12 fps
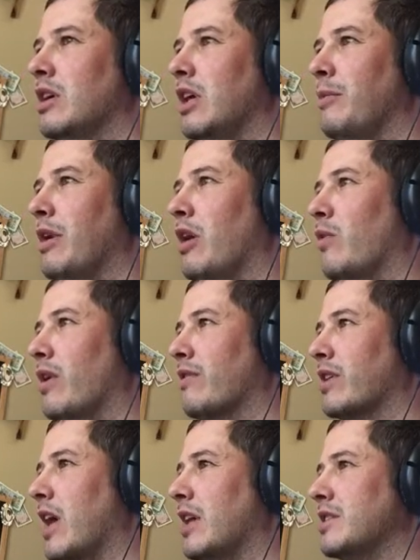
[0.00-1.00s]
email, whatever
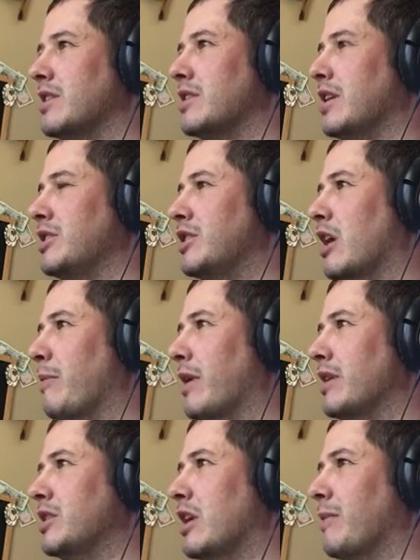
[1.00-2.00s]
the case is, at
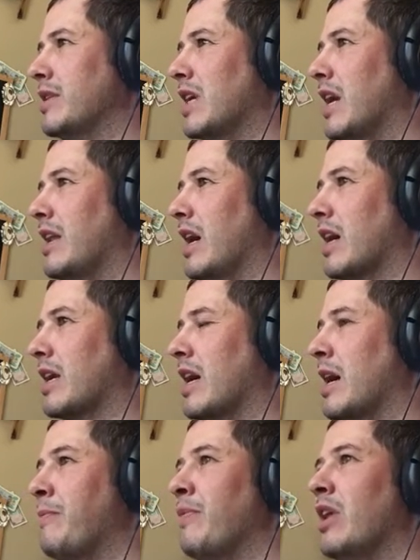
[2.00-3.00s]

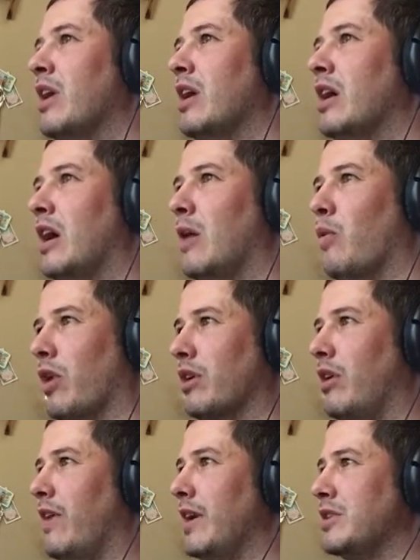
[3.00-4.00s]
jeremy@jeremytodd.com. I'm
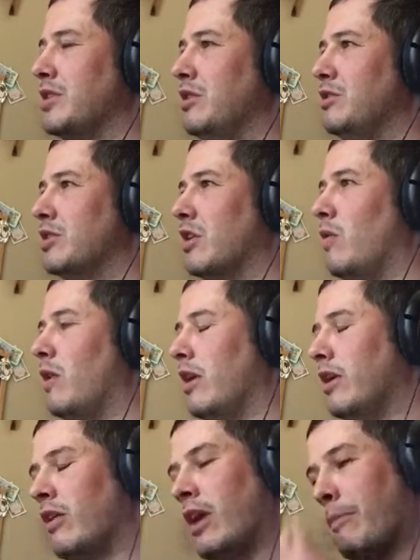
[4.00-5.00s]
working on that too. So,
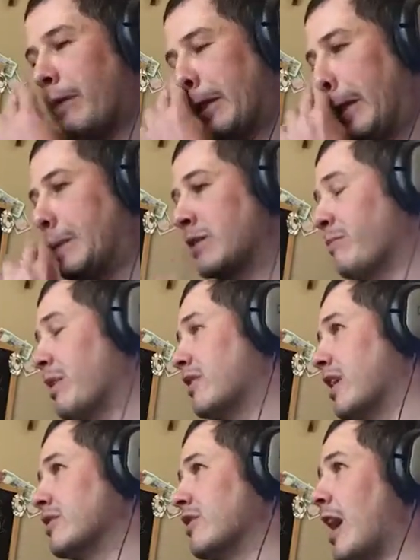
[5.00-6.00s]
hey,
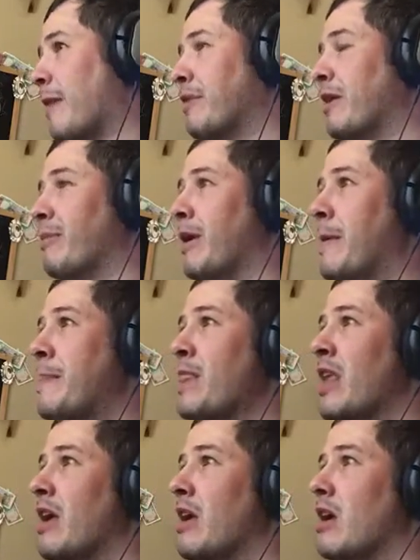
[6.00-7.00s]
big things are happening. But
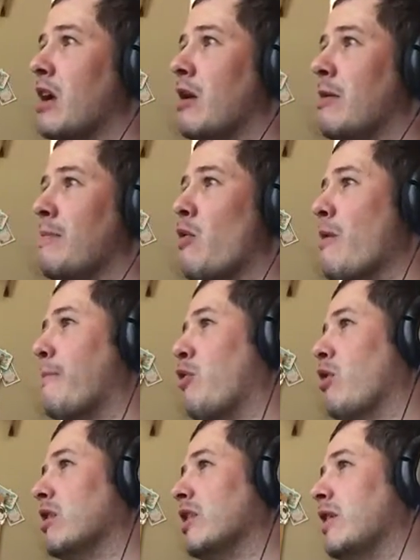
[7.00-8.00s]
more
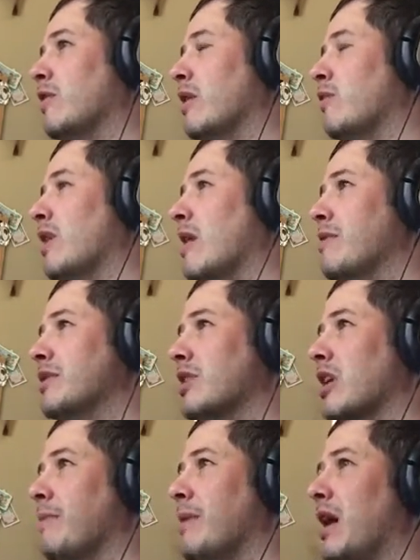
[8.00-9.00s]
importantly, what I want to
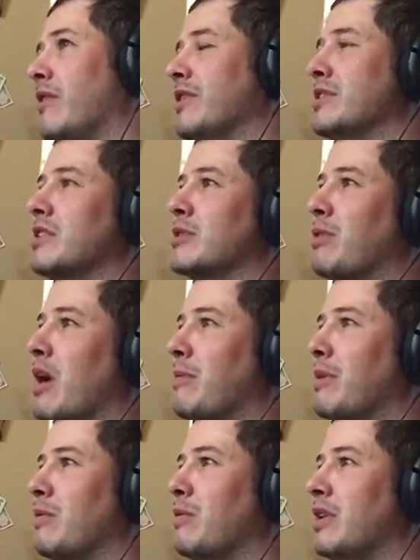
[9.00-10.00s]
talk about, this is
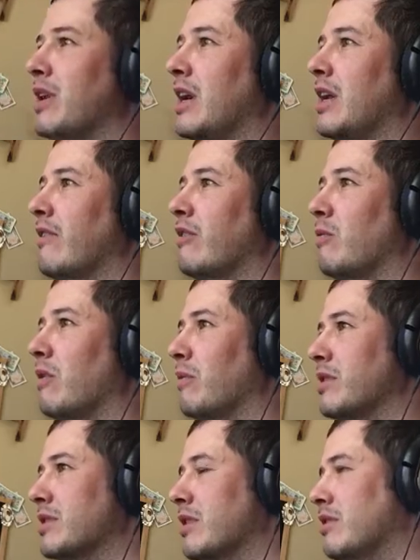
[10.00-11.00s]
probably what not everyone
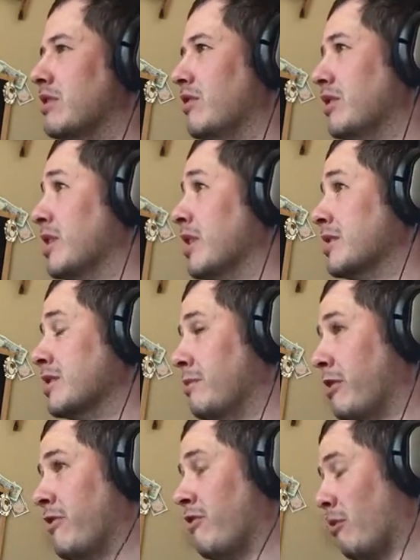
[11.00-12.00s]
wants to tune in and listen to
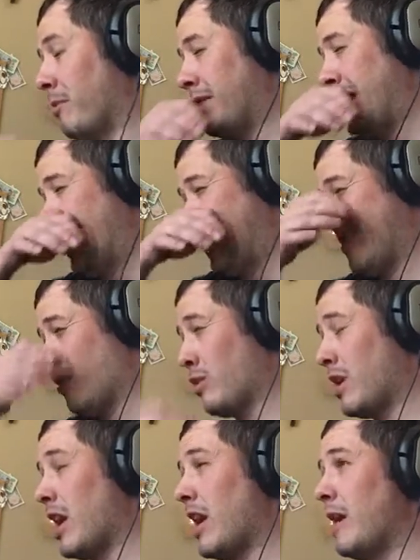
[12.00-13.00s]
me for, but that is
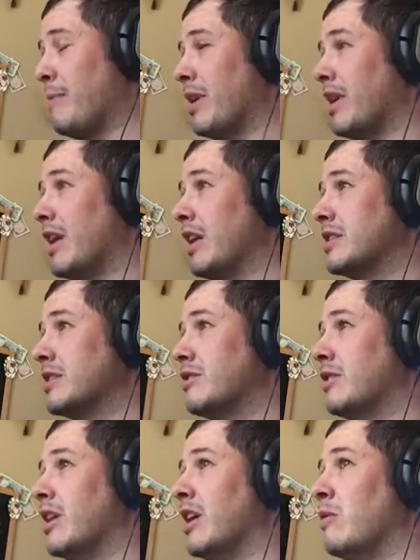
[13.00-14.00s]
okay. But
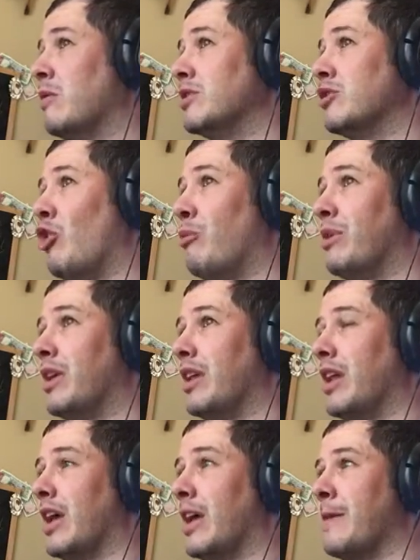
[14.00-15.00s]
yesterday was
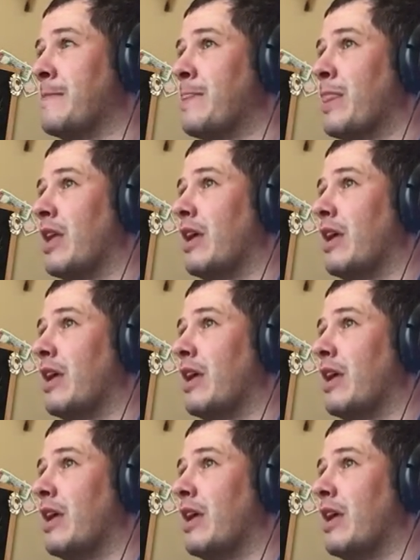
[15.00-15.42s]
opening day